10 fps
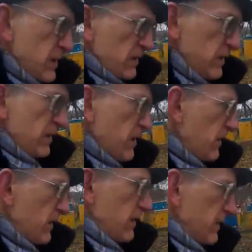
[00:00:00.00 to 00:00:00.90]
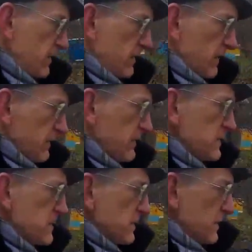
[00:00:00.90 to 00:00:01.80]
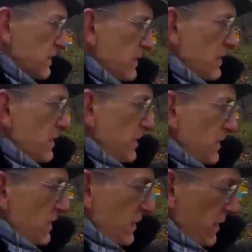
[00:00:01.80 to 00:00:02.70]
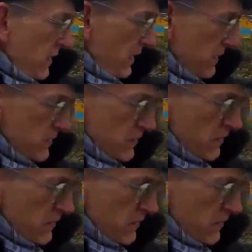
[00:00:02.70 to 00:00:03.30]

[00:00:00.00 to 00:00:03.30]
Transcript: here, like this, and